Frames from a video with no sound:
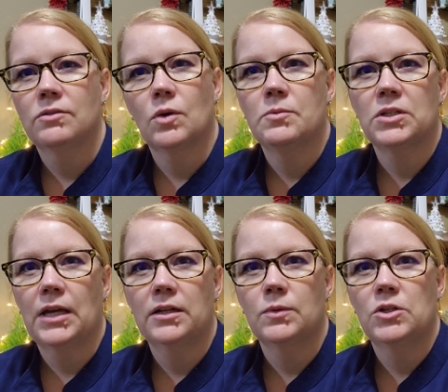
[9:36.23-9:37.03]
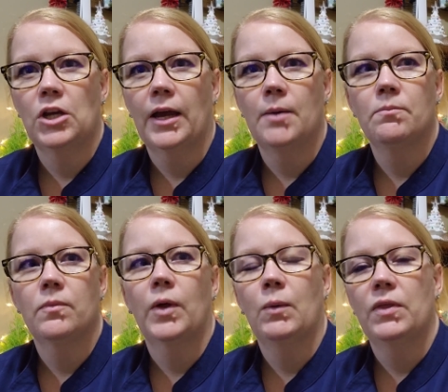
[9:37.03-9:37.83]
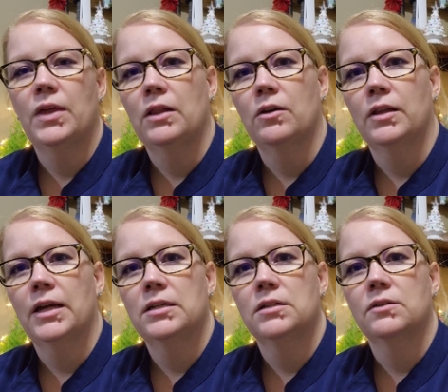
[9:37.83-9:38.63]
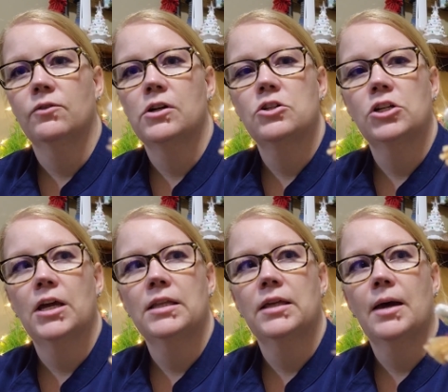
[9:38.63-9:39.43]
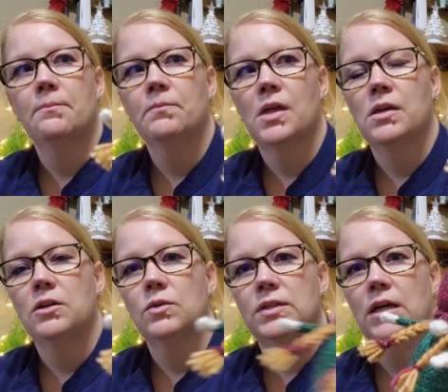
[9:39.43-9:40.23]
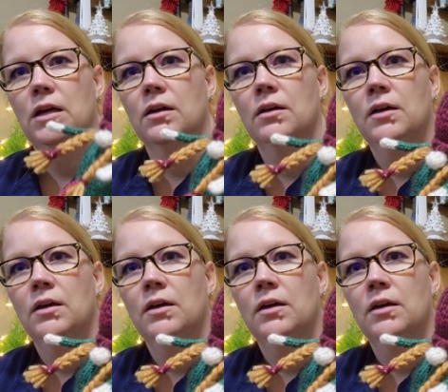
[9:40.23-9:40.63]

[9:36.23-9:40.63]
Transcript: So I'm just kind of switching up like what they look like to differentiate them, and then using,